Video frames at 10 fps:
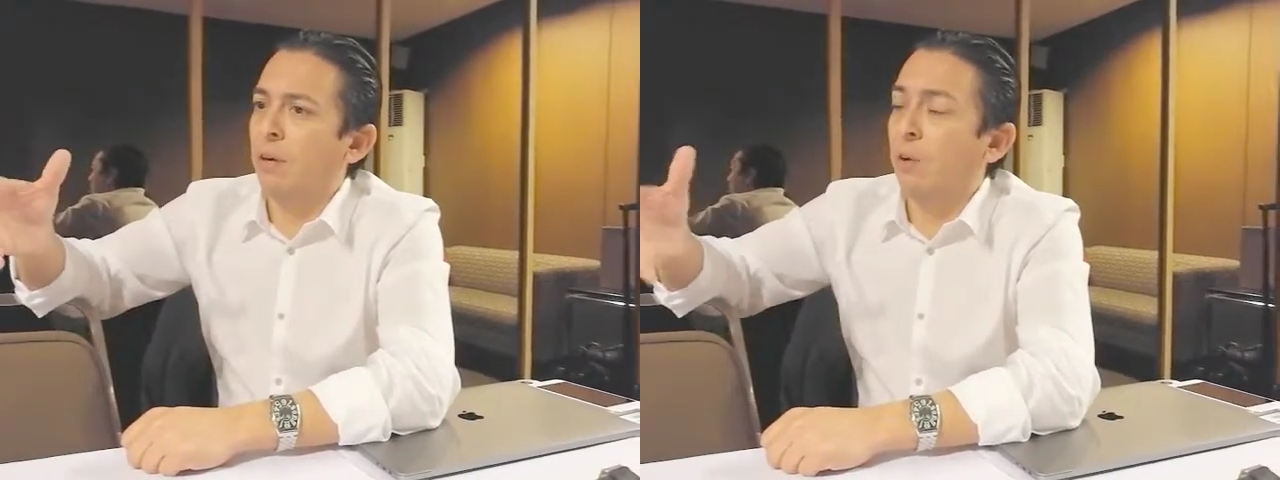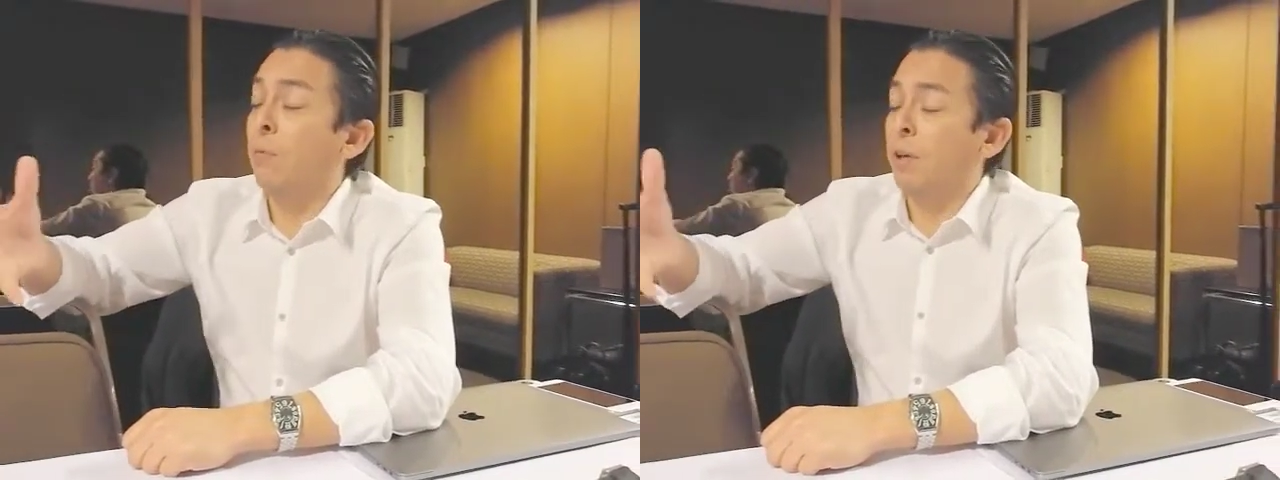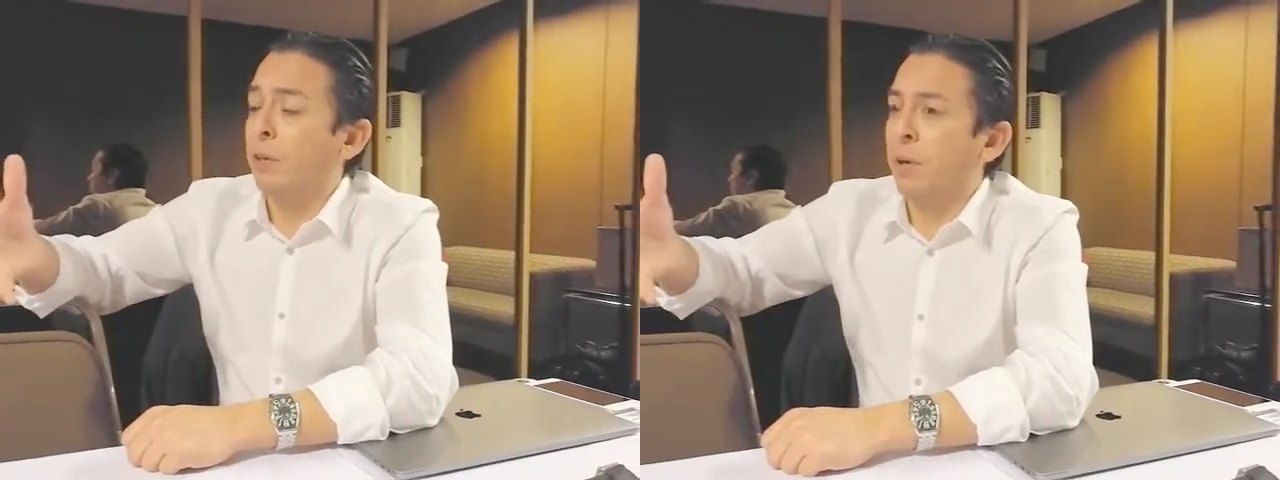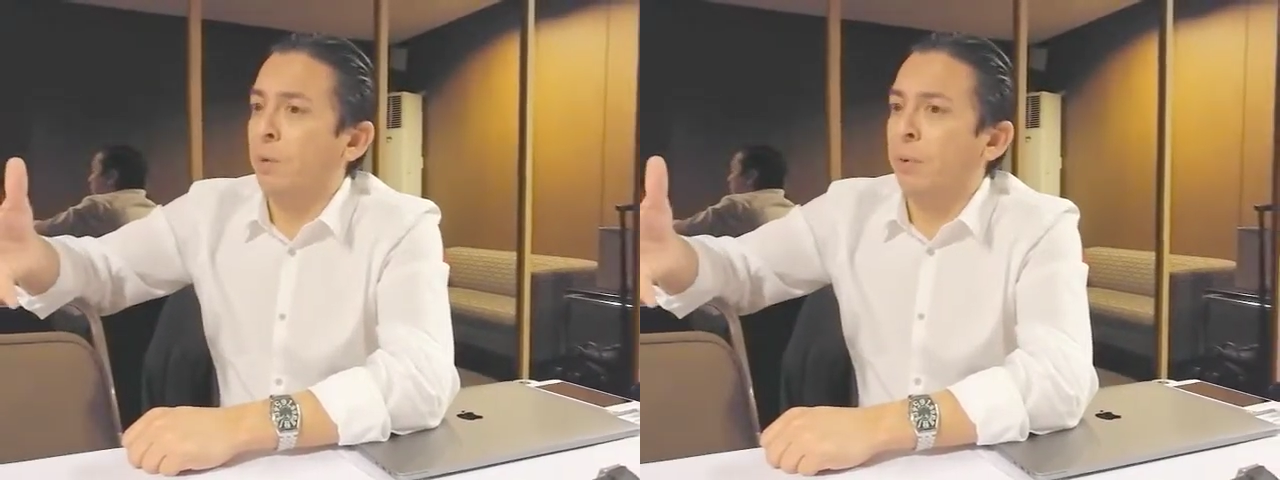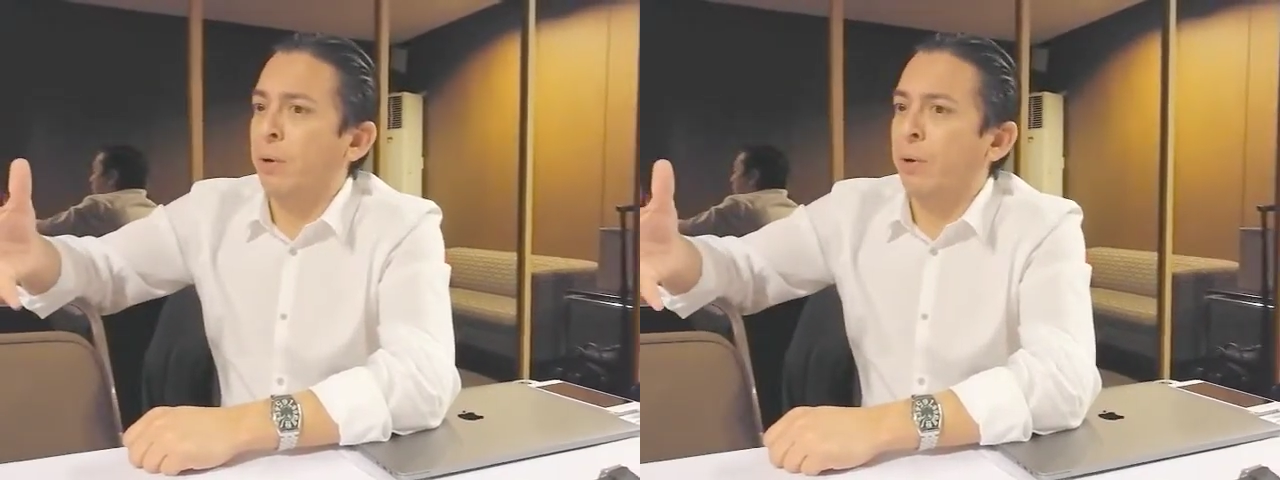hopefully create
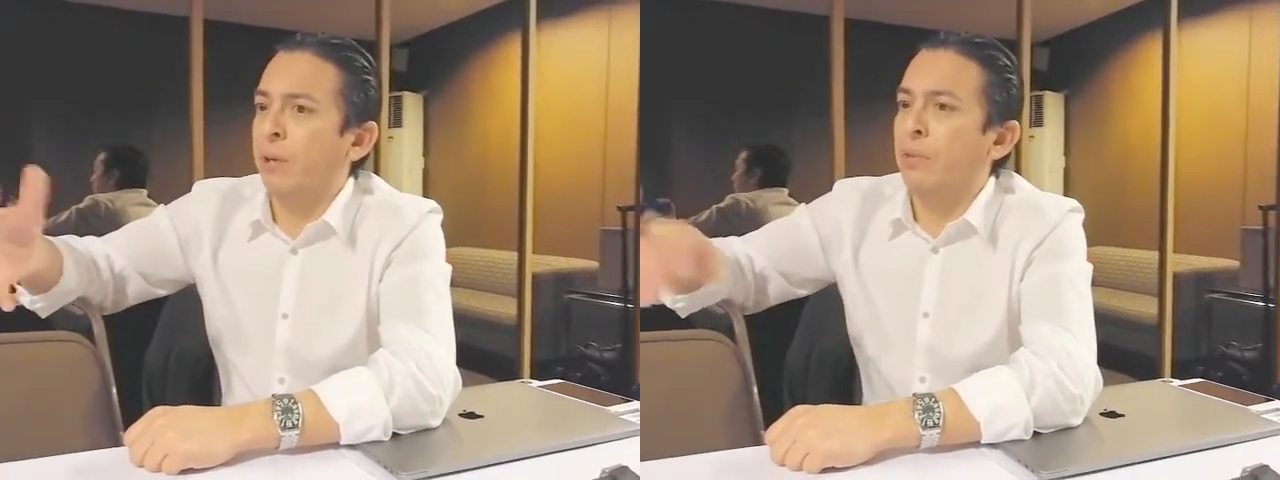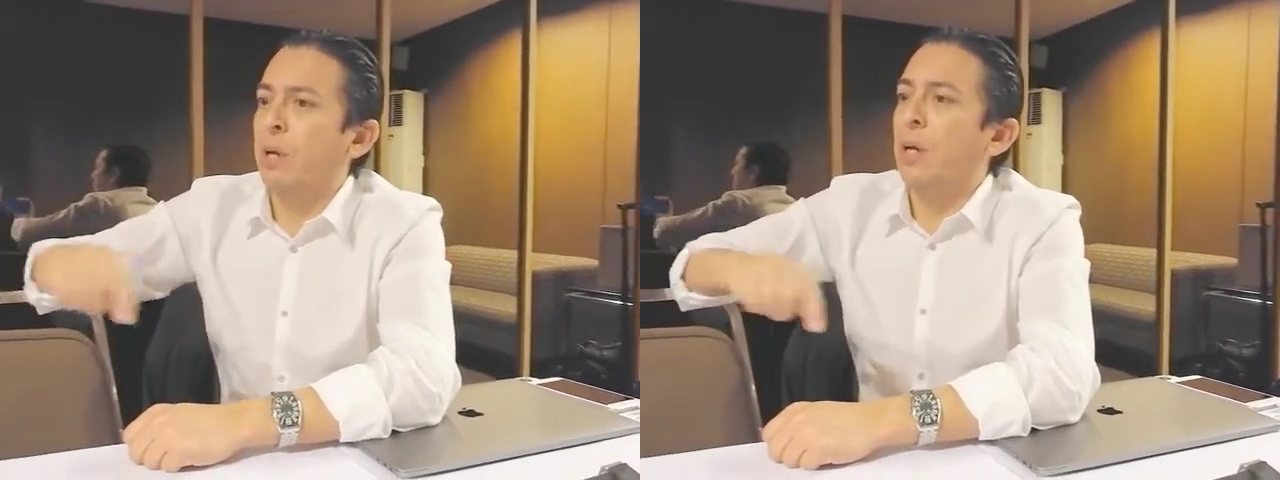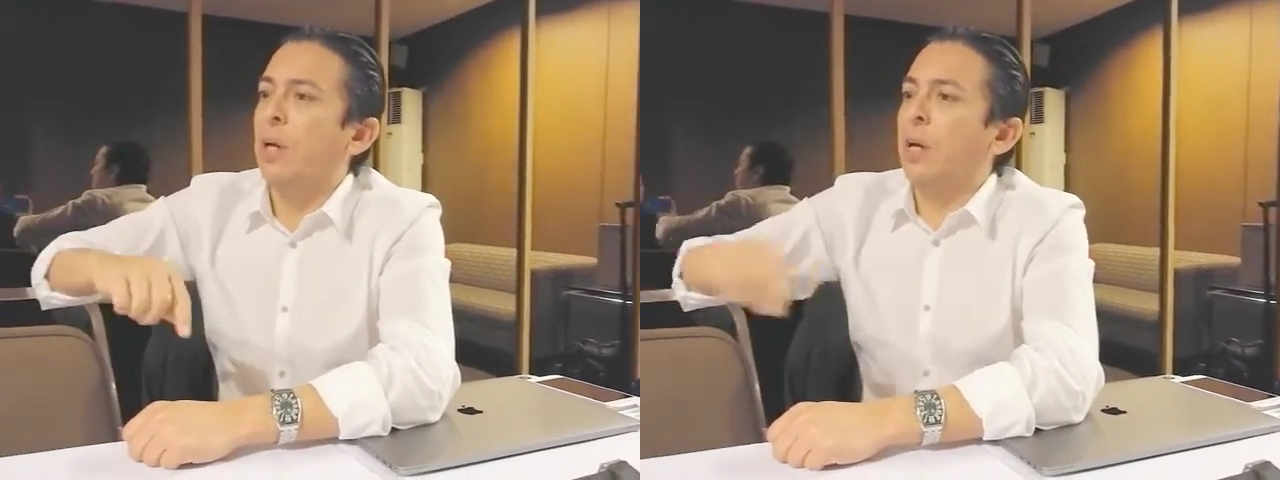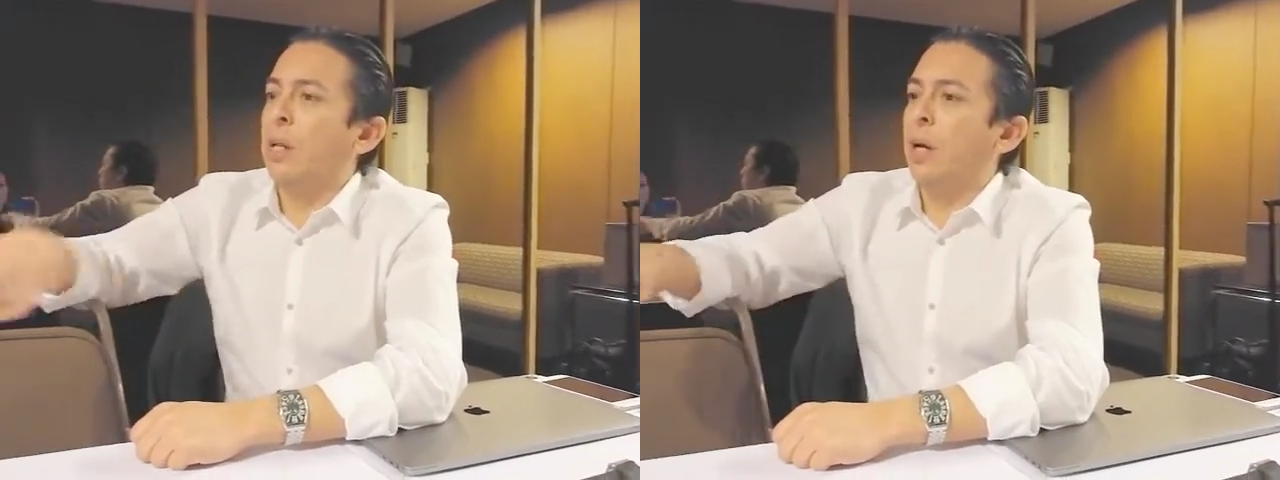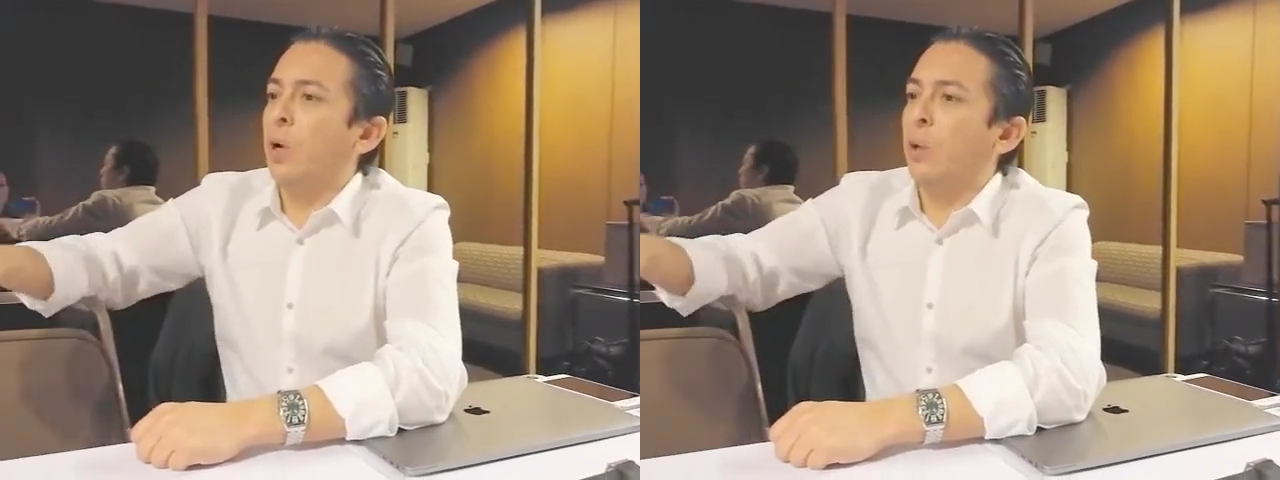new priorities
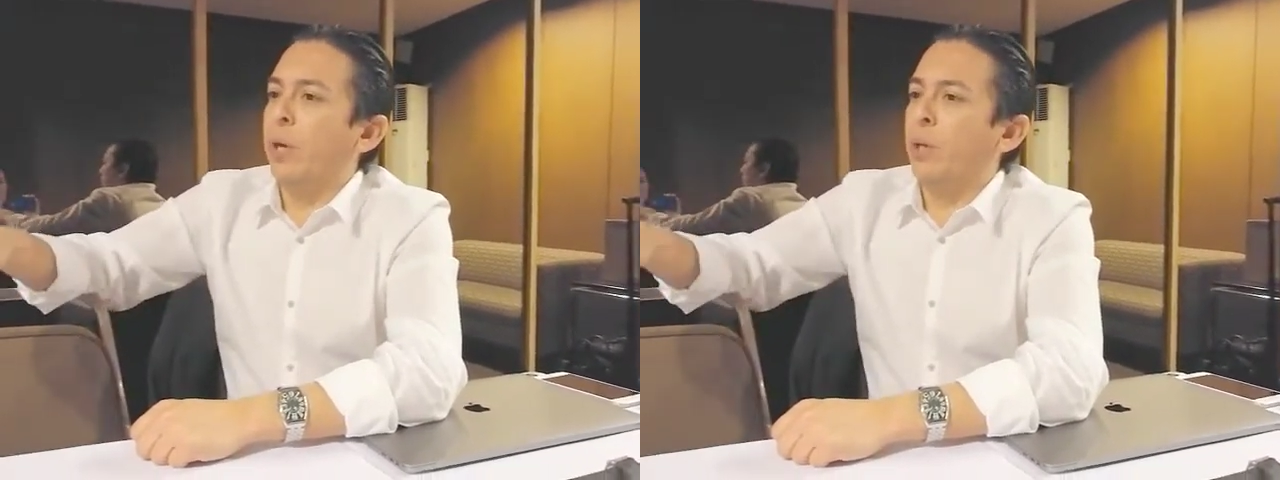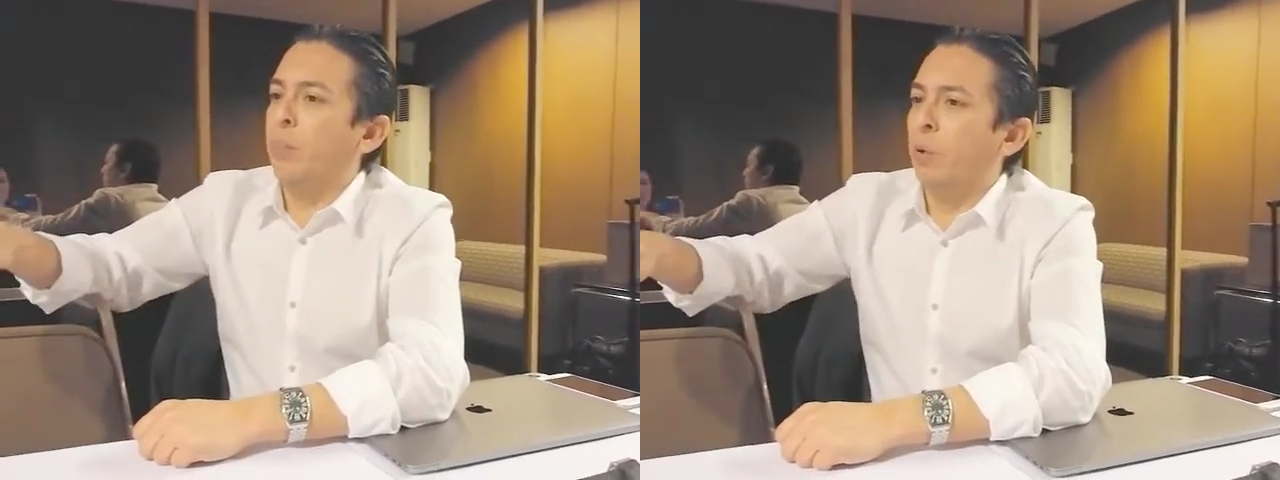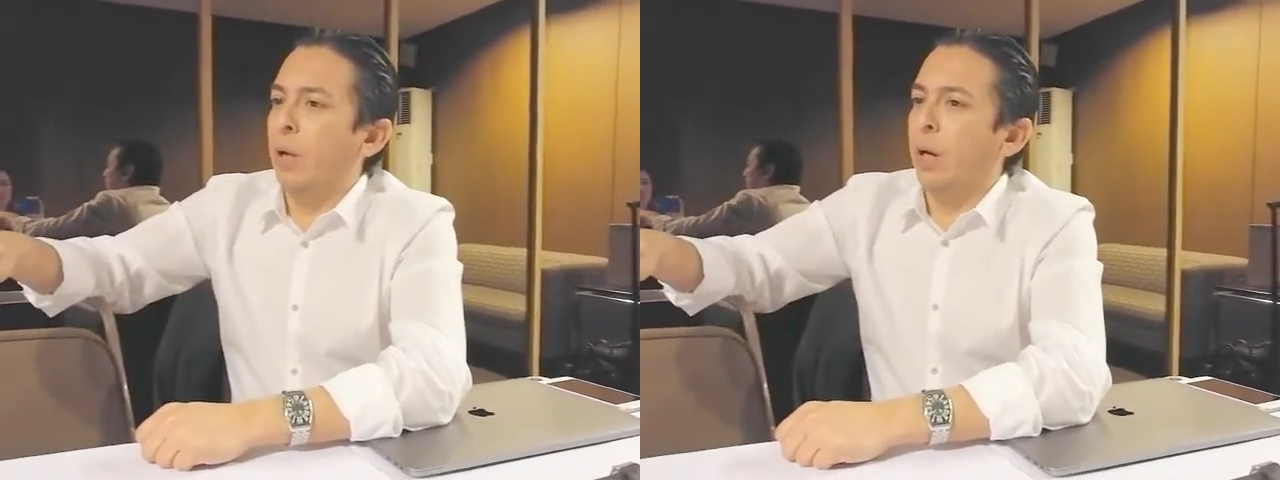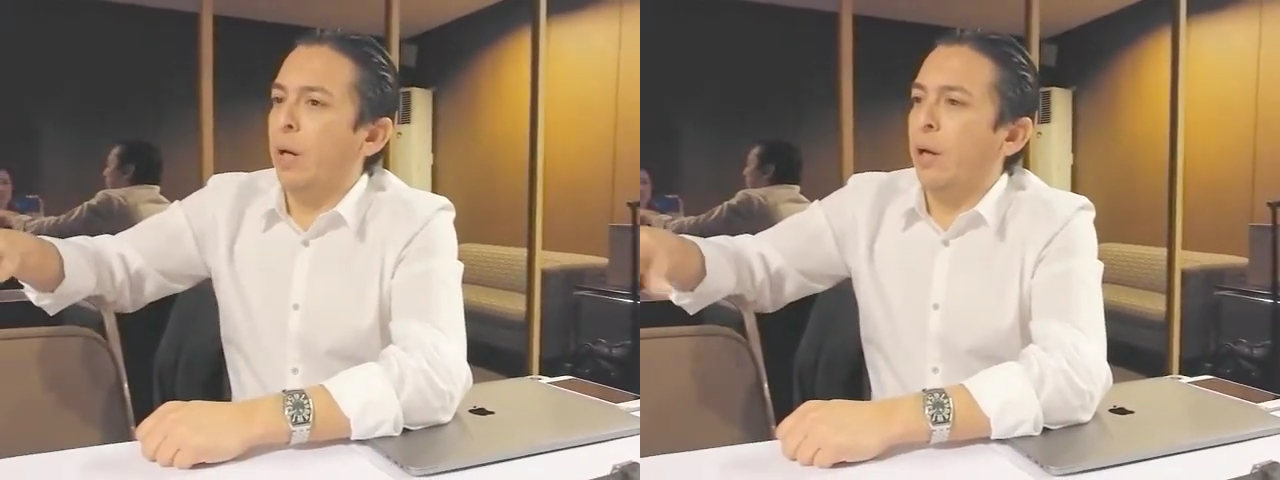that are going to bring